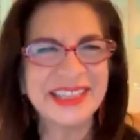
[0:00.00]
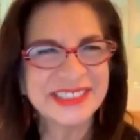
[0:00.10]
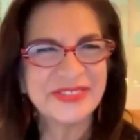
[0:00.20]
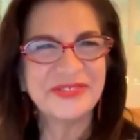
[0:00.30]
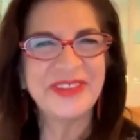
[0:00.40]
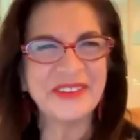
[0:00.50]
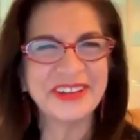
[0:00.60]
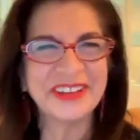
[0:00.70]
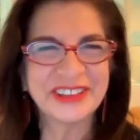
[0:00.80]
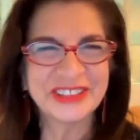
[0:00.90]
that's a
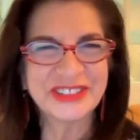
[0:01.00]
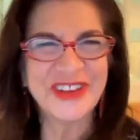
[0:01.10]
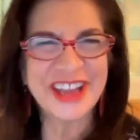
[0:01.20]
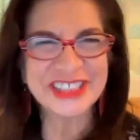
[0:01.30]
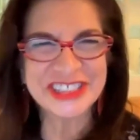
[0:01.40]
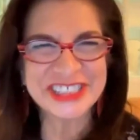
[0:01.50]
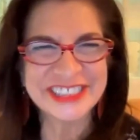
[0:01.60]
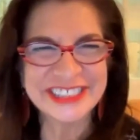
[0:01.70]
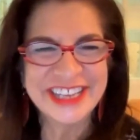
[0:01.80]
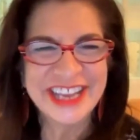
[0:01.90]
very good question.